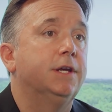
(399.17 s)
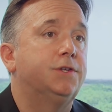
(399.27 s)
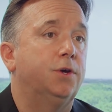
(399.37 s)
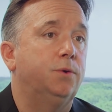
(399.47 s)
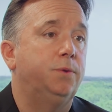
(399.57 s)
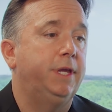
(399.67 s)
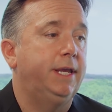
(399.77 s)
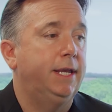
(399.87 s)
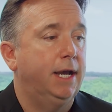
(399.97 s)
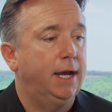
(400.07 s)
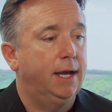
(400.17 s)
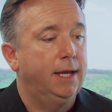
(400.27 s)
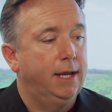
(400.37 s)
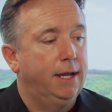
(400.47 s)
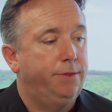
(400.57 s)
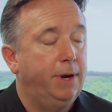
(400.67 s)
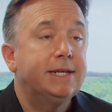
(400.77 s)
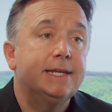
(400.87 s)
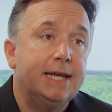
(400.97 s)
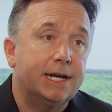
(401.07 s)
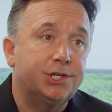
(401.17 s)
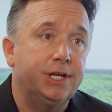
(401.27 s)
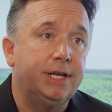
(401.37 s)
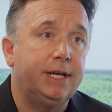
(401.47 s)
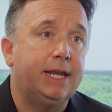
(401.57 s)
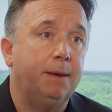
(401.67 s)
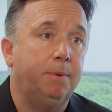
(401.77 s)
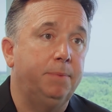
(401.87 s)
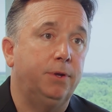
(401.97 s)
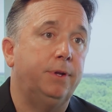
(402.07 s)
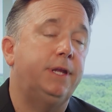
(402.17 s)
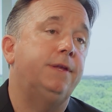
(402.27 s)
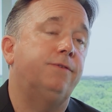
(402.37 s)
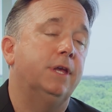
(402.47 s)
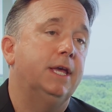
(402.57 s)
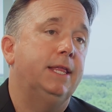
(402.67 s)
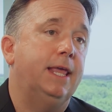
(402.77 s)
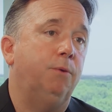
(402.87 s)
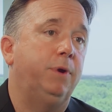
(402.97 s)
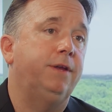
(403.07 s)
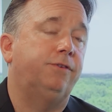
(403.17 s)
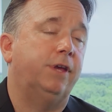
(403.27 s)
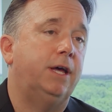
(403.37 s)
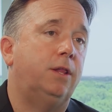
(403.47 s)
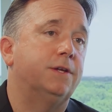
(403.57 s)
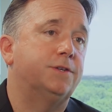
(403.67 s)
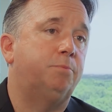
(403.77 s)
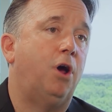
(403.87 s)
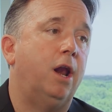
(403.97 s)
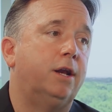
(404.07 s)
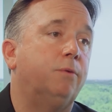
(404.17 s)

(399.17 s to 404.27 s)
So the uh, threat detection capabilities that we sell as a product.